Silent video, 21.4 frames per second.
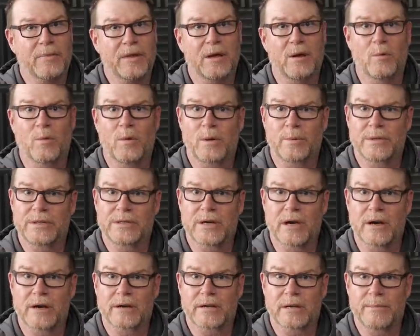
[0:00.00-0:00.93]
what are we
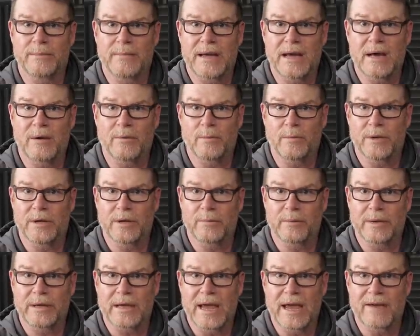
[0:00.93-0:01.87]
talking about when
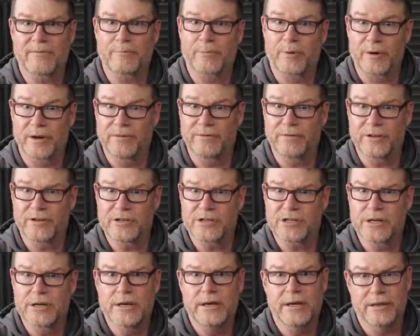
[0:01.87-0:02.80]
we have
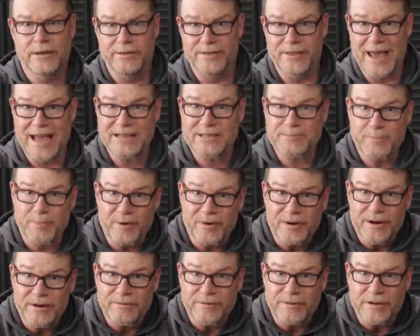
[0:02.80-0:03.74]
privilege? That's
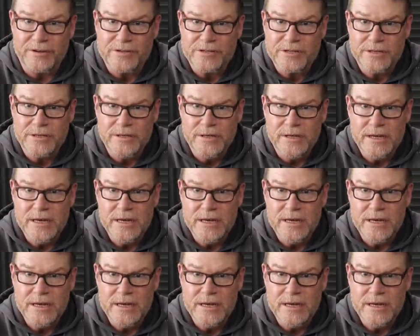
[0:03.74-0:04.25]
privileged.